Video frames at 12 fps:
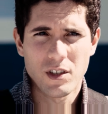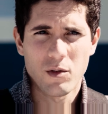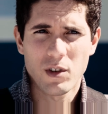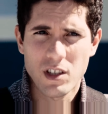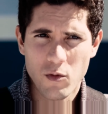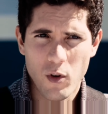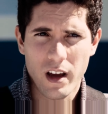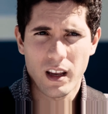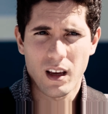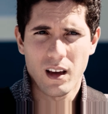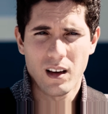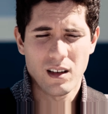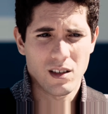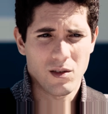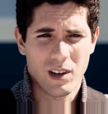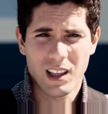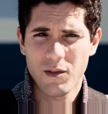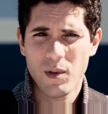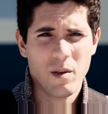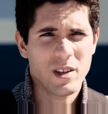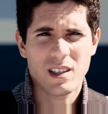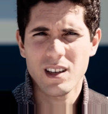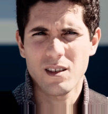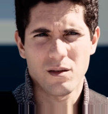she wasn't ready, so I left by
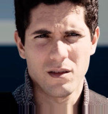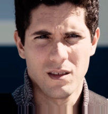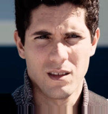myself.